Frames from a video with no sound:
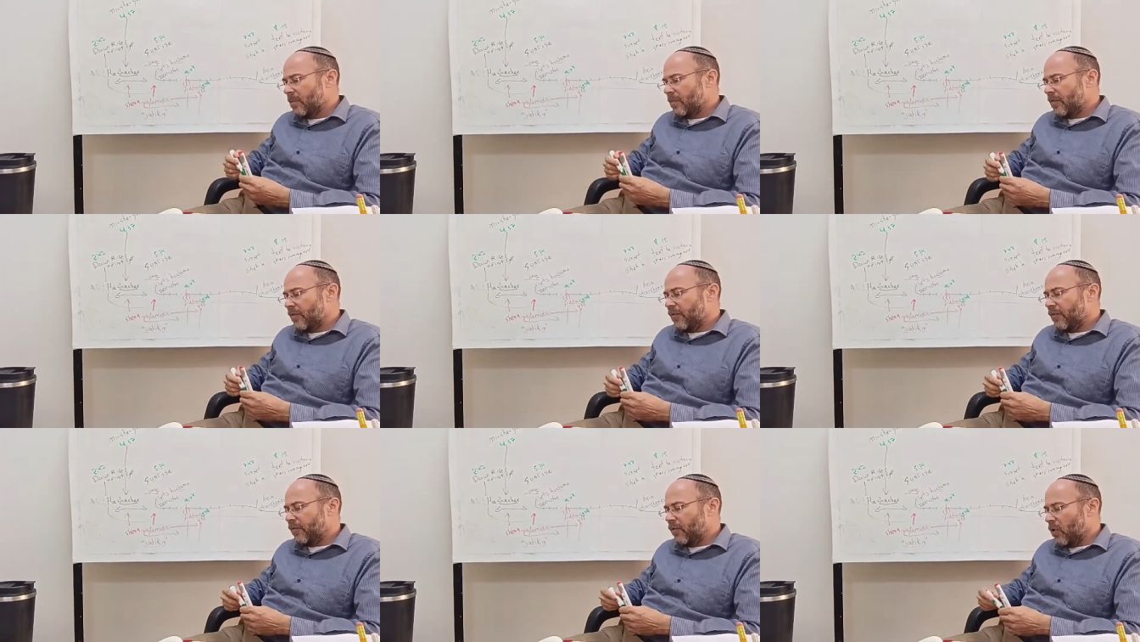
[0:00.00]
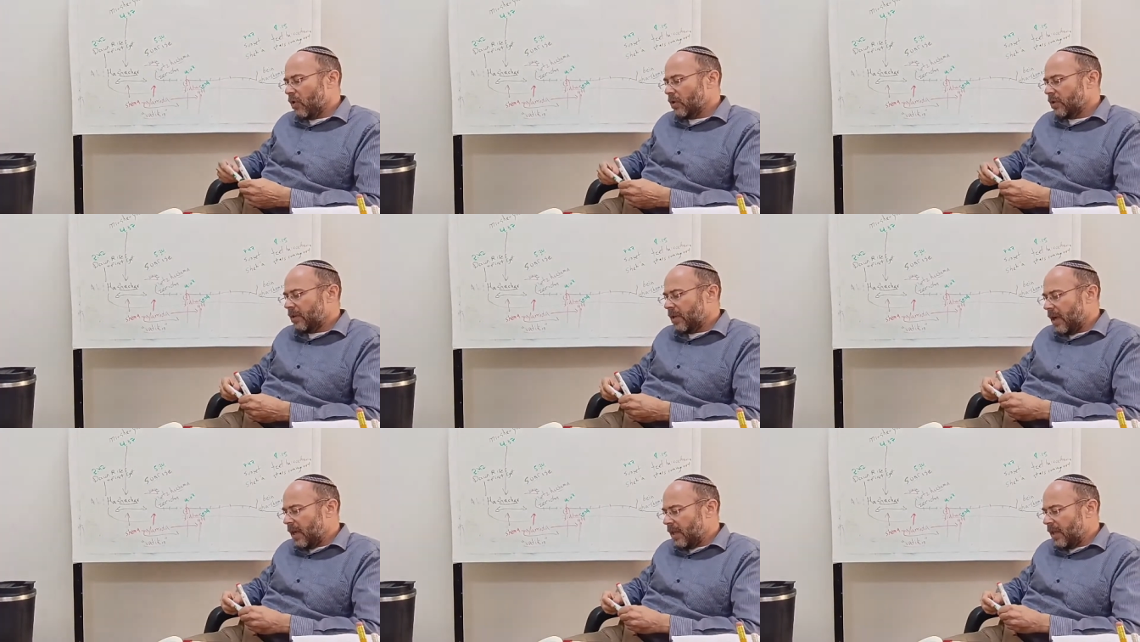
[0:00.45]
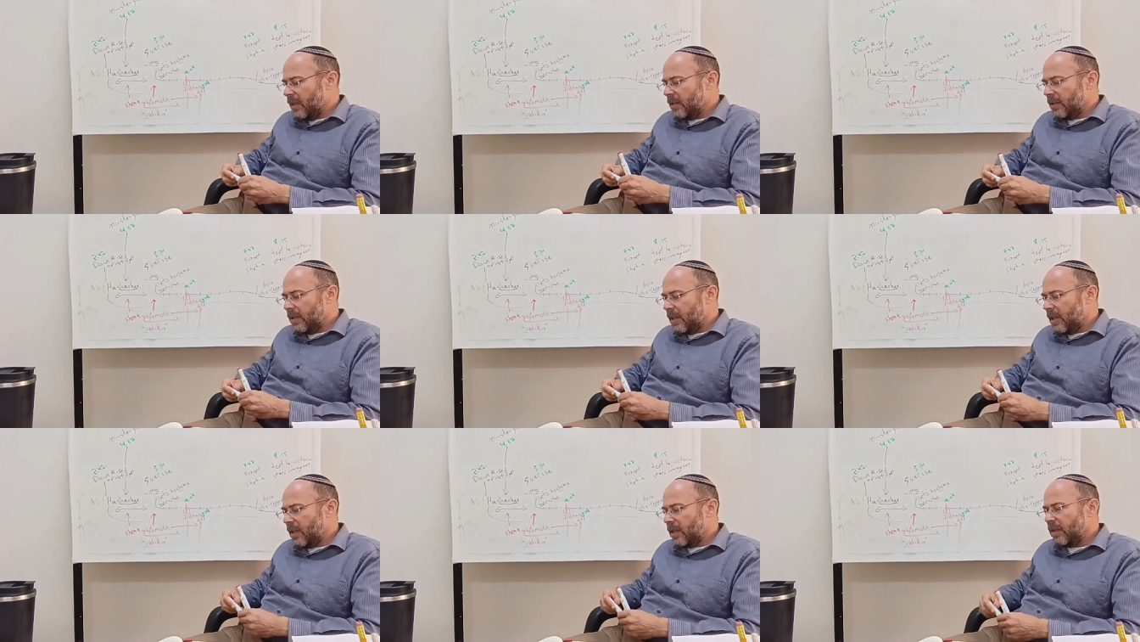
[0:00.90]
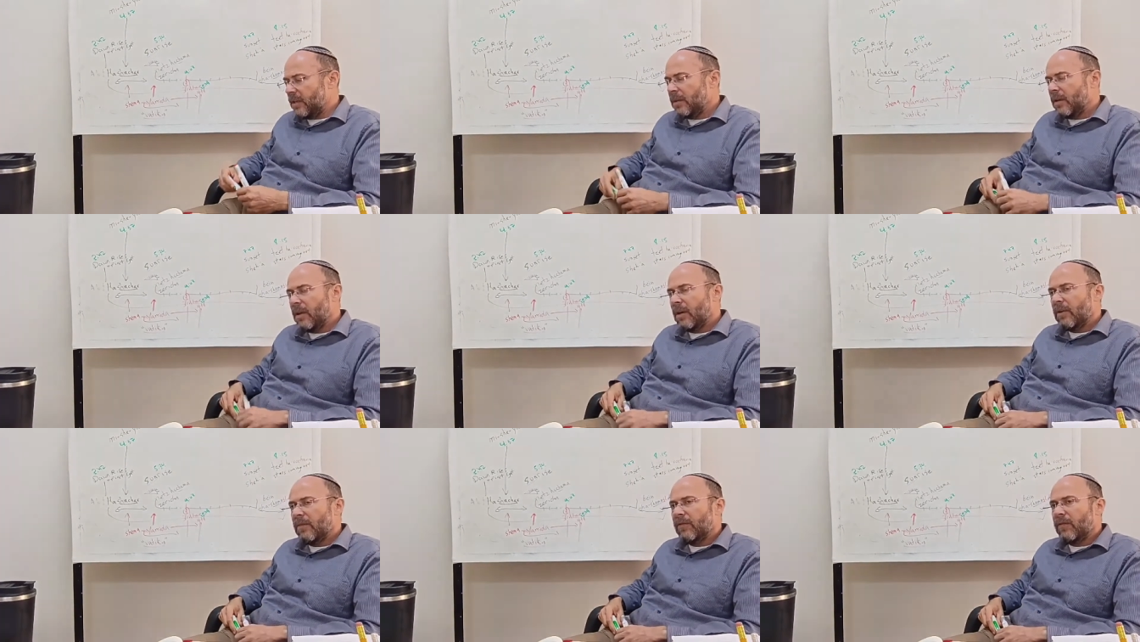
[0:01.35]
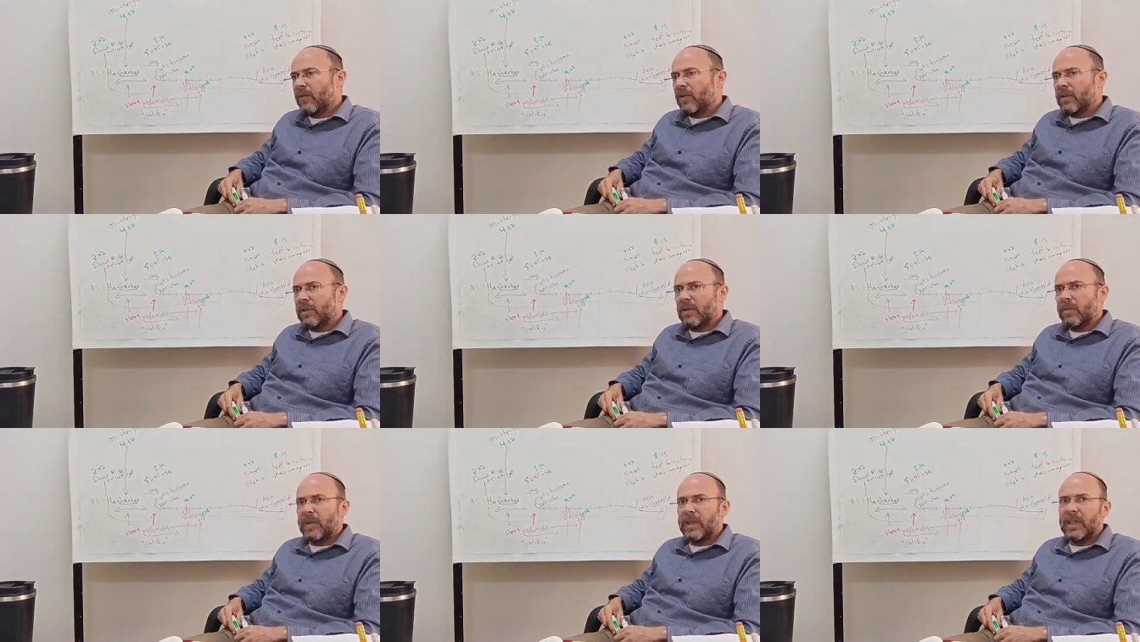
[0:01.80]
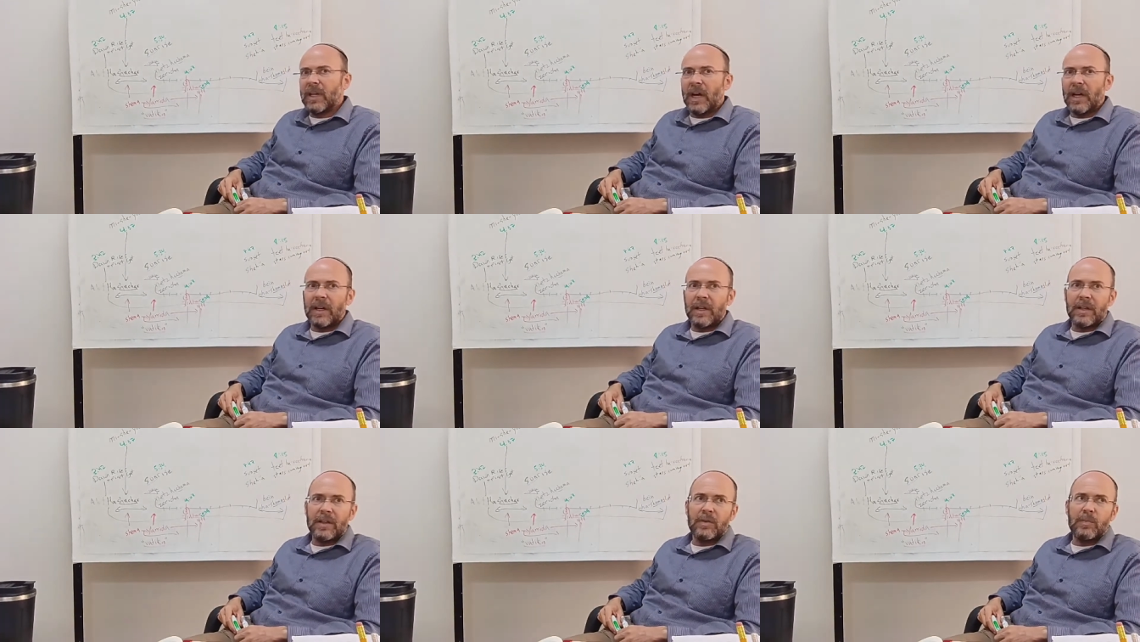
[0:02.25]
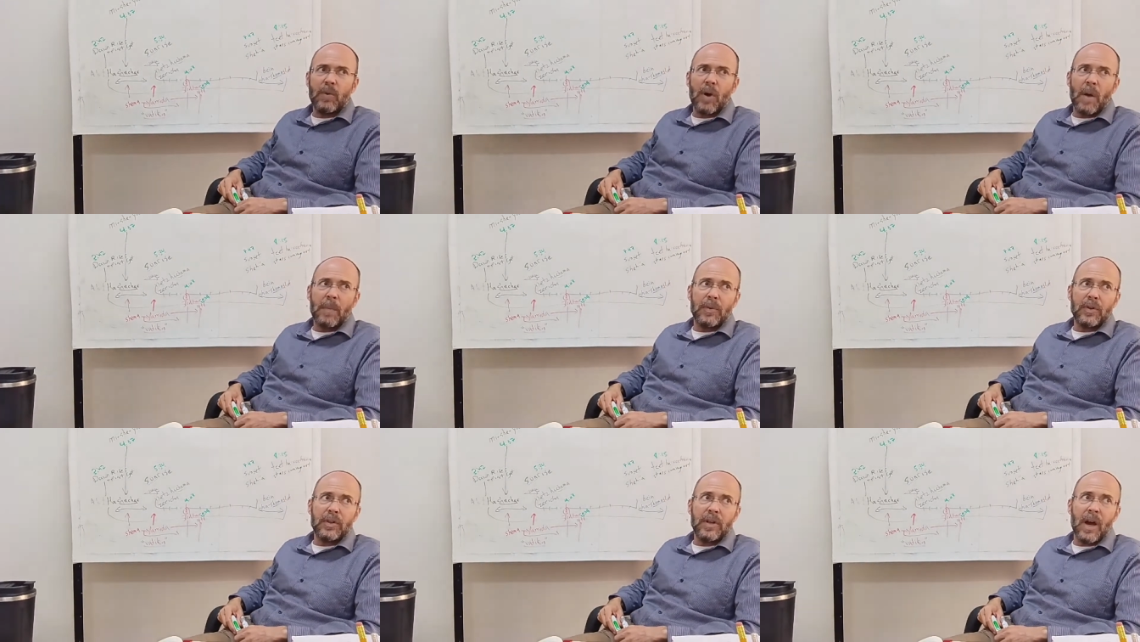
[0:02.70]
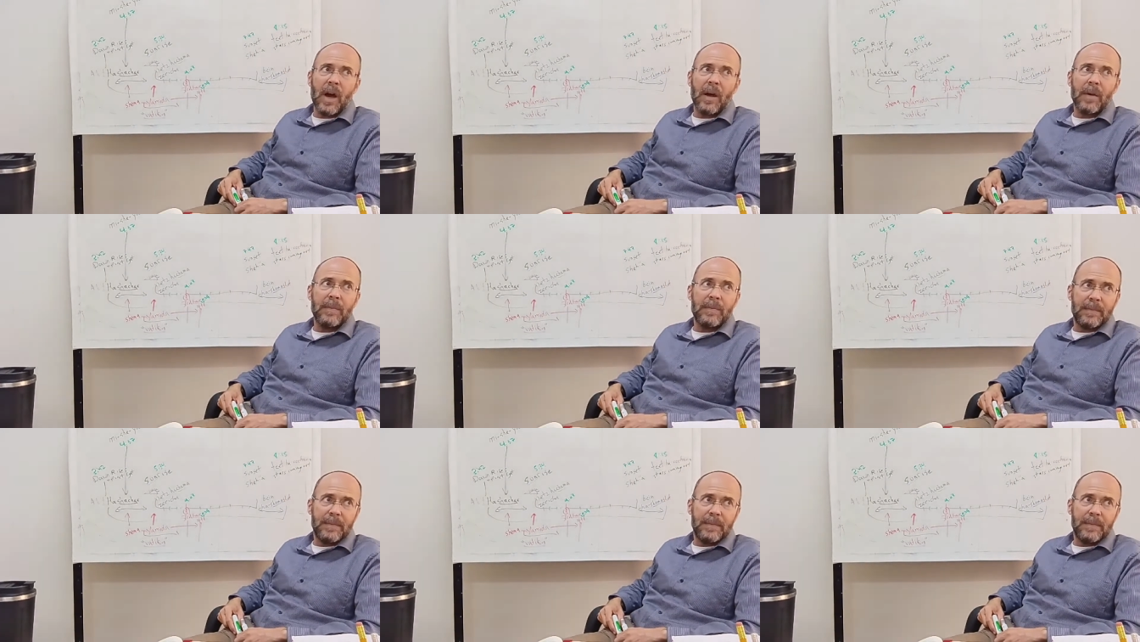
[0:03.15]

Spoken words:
before 10:18 for it to be done in its proper time.